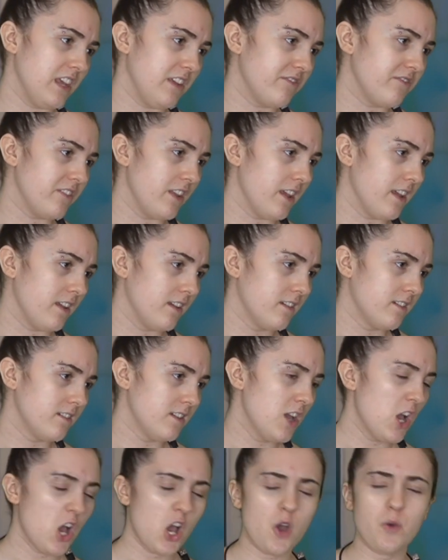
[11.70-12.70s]
evening.
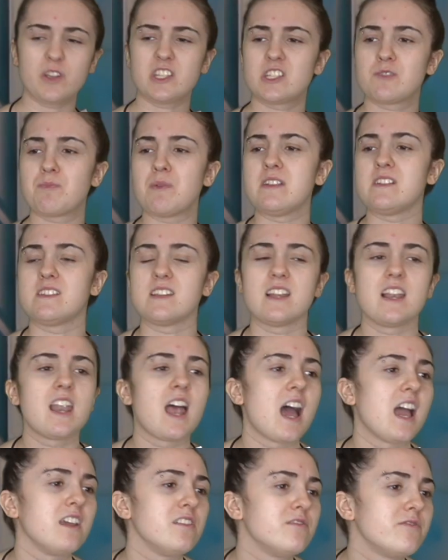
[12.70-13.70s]
Oh, it's been
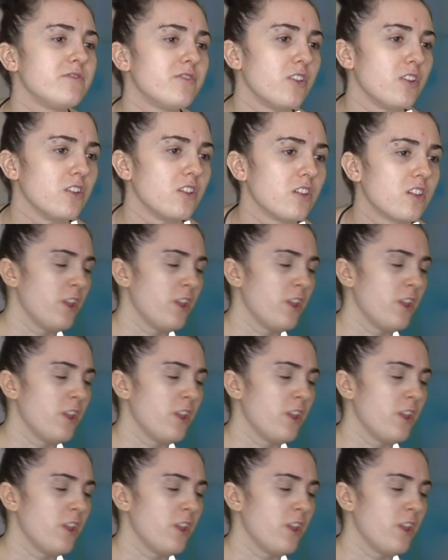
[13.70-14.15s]
delightful.